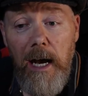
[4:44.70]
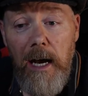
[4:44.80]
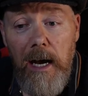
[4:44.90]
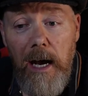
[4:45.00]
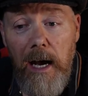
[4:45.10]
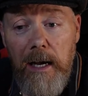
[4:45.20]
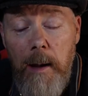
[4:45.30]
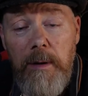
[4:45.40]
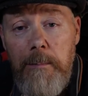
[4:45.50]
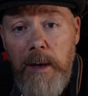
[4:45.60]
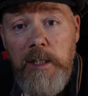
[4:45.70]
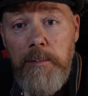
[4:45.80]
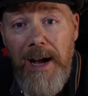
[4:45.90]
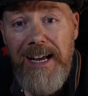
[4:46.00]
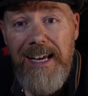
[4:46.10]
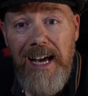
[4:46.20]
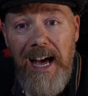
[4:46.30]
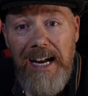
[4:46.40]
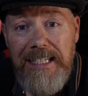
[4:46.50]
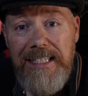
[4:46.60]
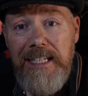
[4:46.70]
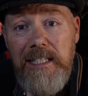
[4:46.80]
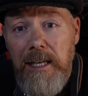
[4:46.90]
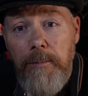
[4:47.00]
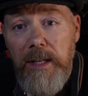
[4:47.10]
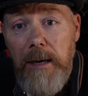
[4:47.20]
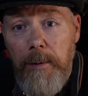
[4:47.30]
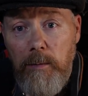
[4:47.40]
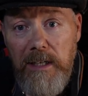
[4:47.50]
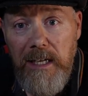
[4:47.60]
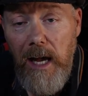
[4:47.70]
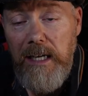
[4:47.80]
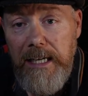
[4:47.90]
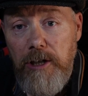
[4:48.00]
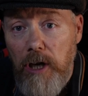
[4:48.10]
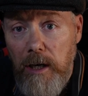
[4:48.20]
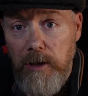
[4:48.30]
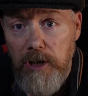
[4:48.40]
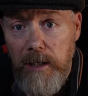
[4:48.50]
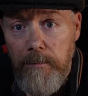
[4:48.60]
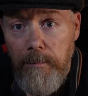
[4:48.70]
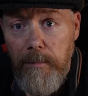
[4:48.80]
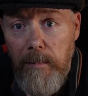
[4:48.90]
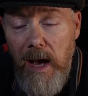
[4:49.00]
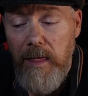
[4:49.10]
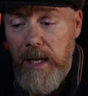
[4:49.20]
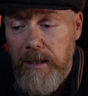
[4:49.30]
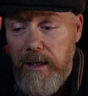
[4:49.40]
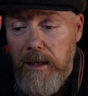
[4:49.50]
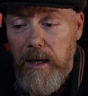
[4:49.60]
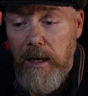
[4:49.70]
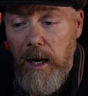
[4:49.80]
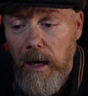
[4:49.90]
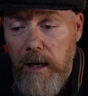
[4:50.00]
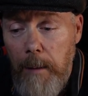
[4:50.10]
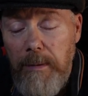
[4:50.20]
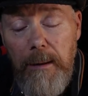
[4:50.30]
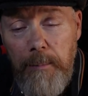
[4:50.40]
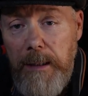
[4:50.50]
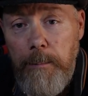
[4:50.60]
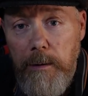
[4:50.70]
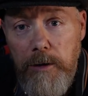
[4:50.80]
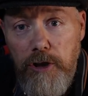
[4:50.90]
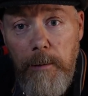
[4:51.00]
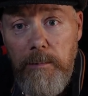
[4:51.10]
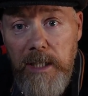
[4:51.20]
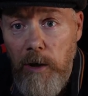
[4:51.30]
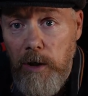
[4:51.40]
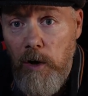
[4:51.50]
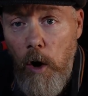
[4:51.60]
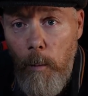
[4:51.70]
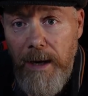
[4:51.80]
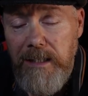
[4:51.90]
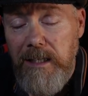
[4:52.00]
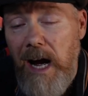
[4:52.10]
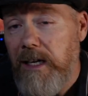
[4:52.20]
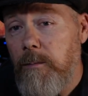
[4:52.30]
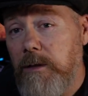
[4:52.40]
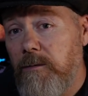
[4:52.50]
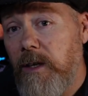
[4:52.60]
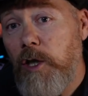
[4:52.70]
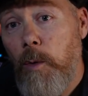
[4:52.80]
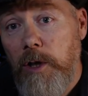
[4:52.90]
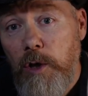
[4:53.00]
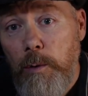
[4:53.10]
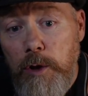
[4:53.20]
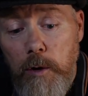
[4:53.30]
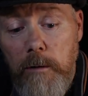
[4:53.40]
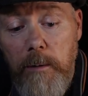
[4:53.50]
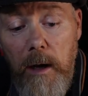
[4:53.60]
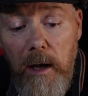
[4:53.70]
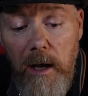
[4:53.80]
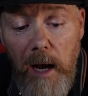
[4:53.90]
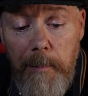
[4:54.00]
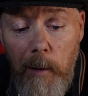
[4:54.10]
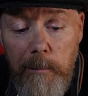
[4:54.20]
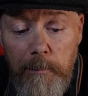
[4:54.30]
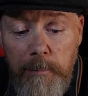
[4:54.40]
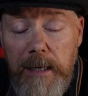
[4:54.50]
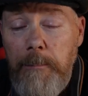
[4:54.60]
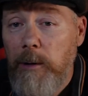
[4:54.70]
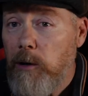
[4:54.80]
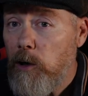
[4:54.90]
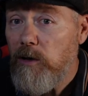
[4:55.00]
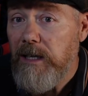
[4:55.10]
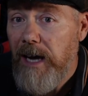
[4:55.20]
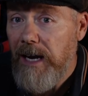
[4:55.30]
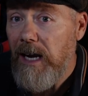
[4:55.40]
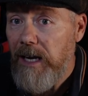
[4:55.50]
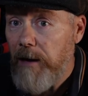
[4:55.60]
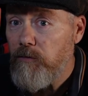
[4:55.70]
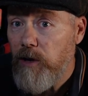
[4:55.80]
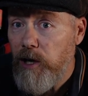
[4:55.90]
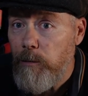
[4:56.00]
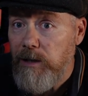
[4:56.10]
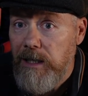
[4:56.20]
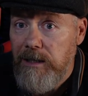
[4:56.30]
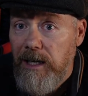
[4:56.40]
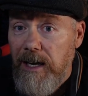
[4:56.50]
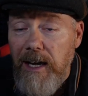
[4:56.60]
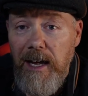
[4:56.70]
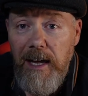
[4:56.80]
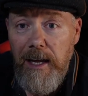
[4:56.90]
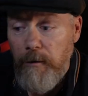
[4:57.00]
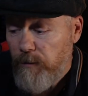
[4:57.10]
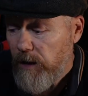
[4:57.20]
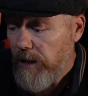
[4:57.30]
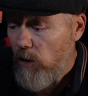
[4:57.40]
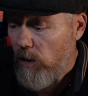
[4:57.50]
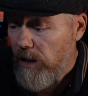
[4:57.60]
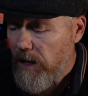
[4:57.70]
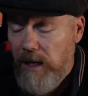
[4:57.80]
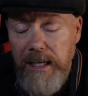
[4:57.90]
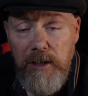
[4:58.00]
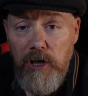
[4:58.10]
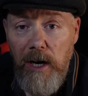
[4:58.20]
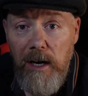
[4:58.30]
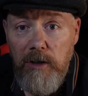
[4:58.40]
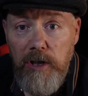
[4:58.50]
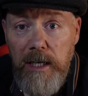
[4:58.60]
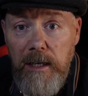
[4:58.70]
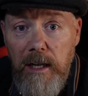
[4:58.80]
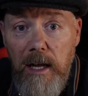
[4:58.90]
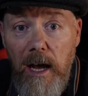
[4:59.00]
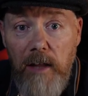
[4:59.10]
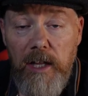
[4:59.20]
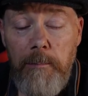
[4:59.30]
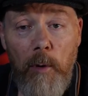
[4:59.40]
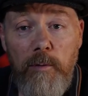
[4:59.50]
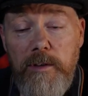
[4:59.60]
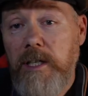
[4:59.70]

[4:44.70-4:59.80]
a couple of months back, I did something about gully charging, and then a couple of people jumped in on the comments, and it was a video on YouTube about people could get electrocuted if they got gully charging and they both